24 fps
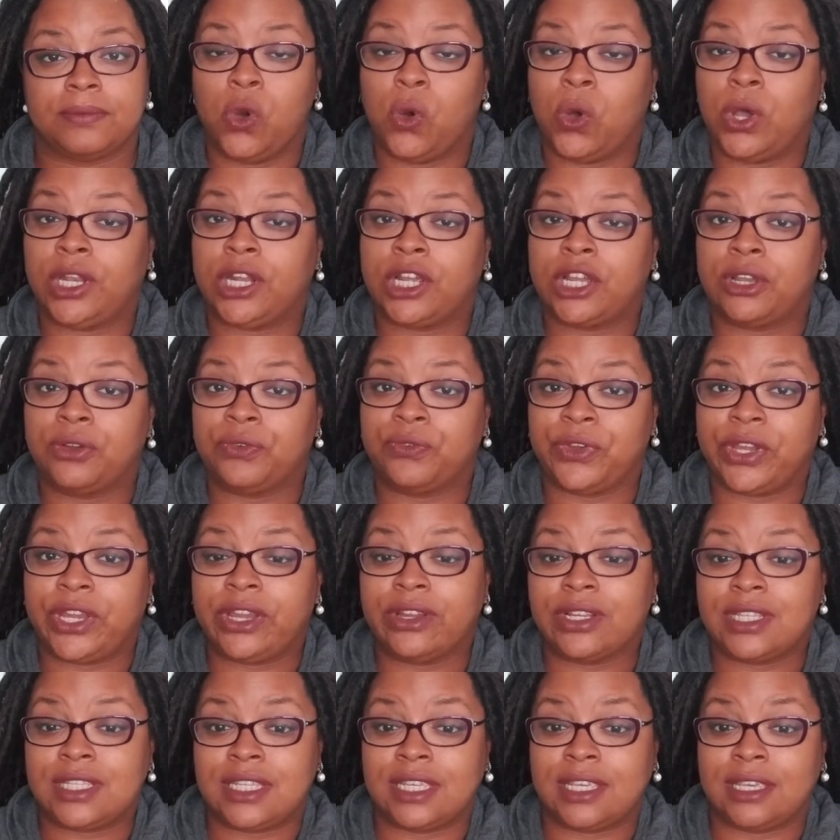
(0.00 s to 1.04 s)
On a
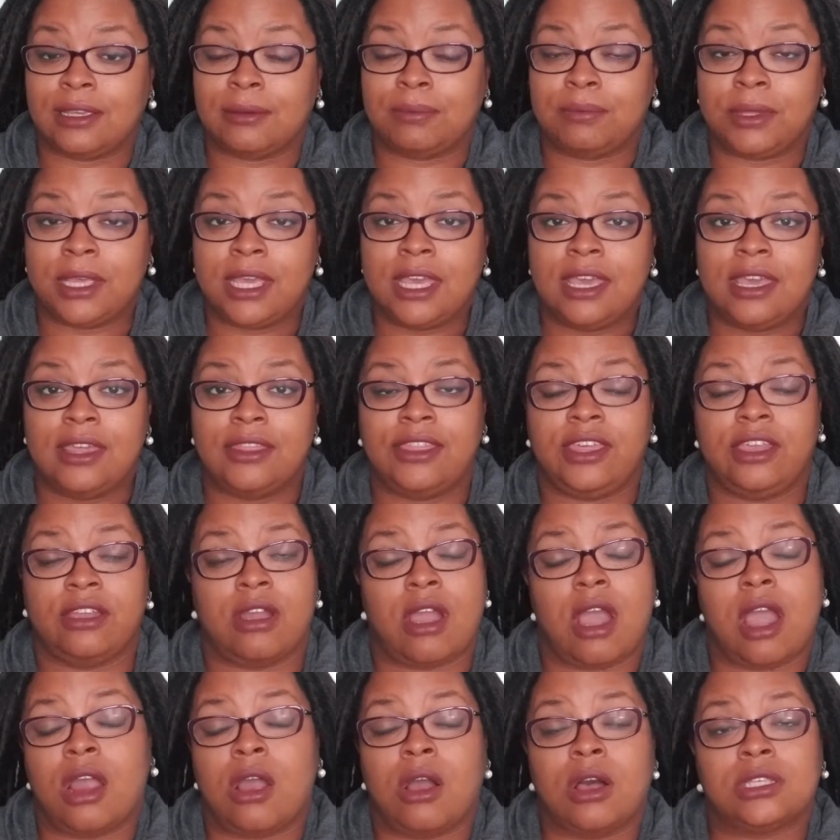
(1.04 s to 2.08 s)
career tip, there
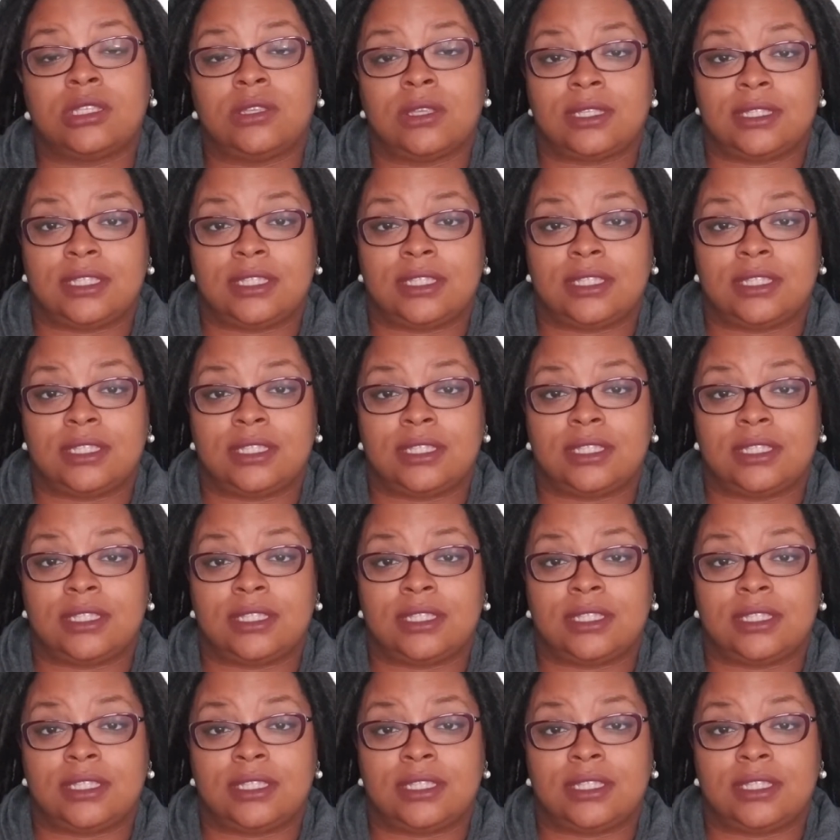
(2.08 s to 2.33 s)
are also